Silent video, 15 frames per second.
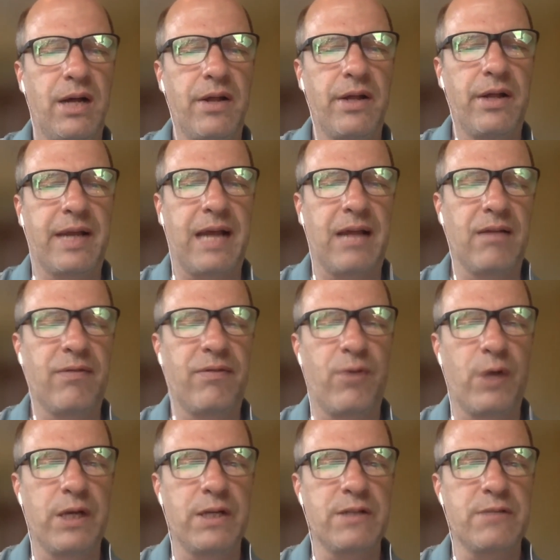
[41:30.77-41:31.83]

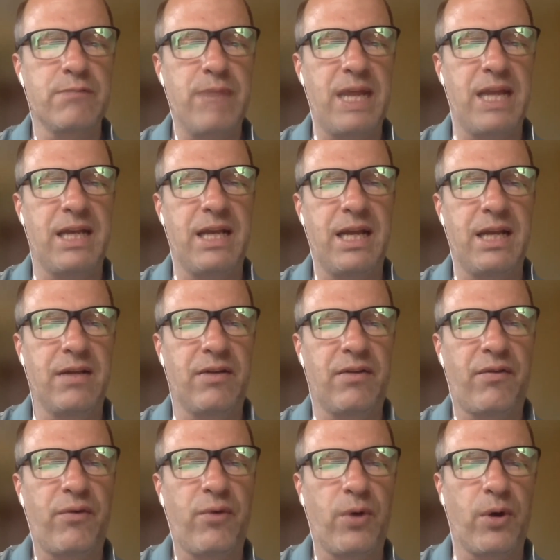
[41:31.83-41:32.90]
California's mandate is
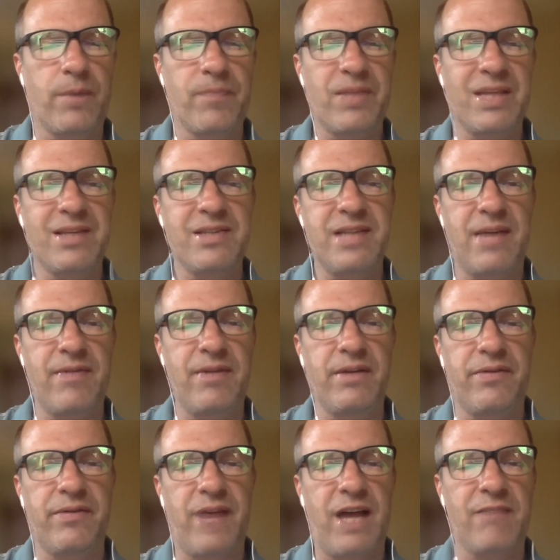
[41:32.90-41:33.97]
for
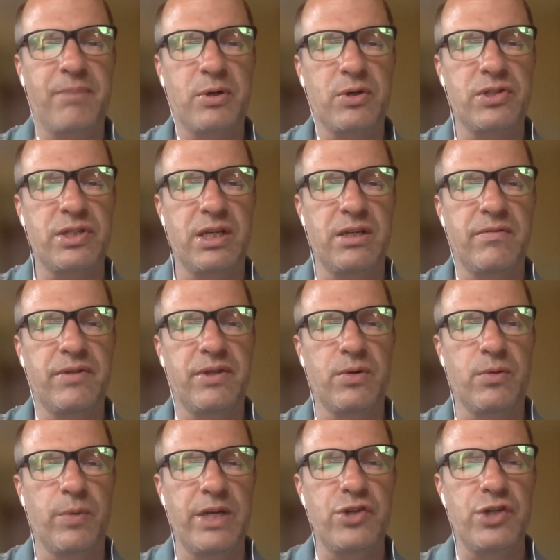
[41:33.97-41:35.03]
75% of the
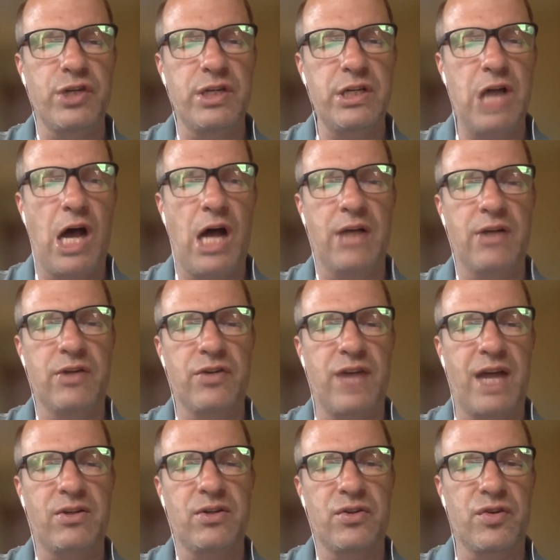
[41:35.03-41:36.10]
rigid
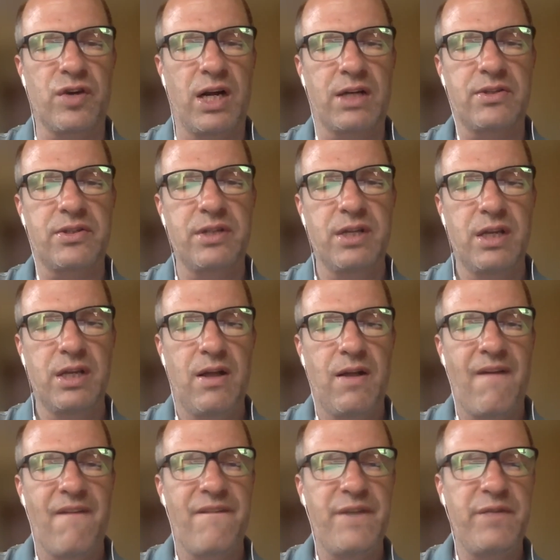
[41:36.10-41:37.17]
non-tractor trucks,
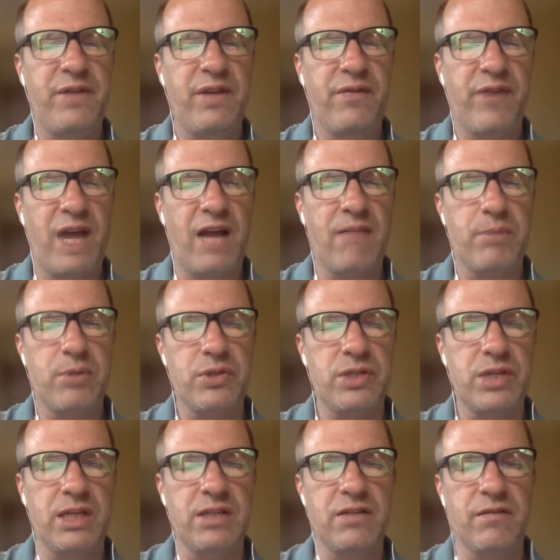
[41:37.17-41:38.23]

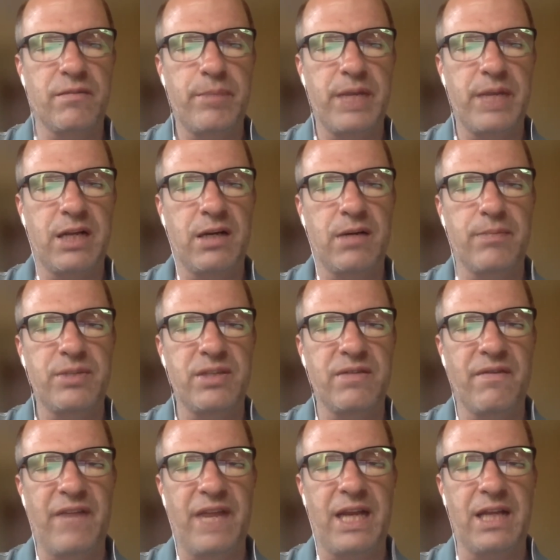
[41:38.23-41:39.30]
55% of pickups
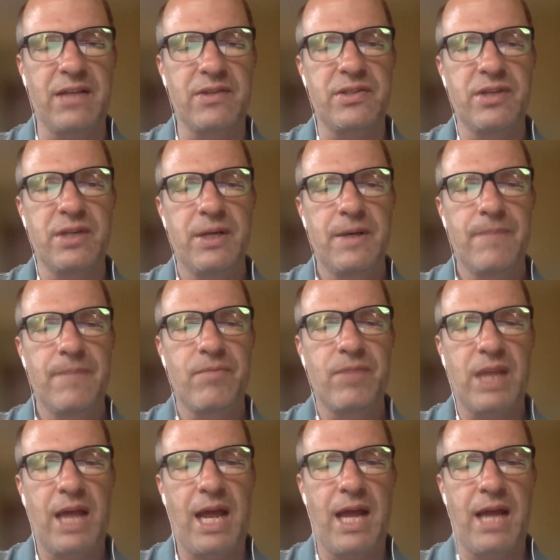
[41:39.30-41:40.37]
and vans,
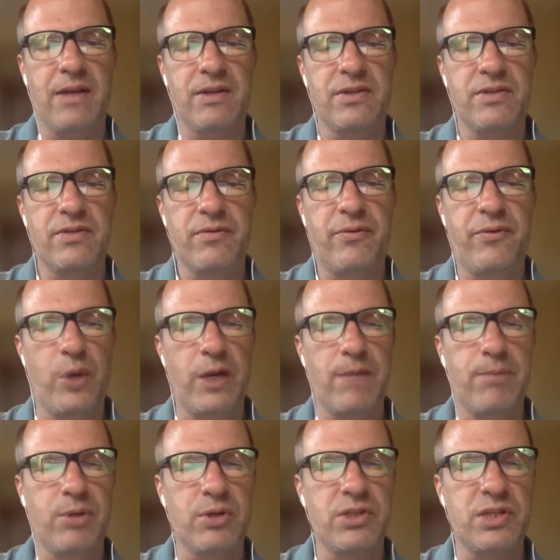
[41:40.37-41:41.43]
and
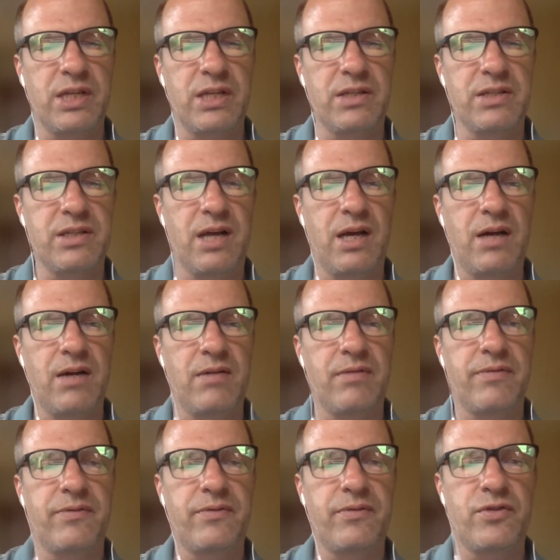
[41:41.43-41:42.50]
40%
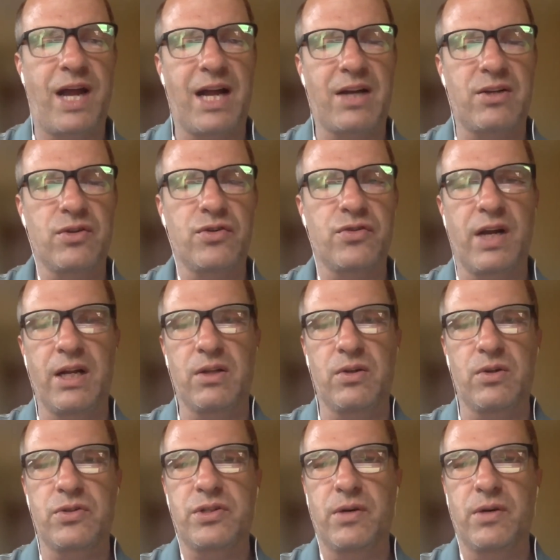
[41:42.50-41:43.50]
of tractor trailers.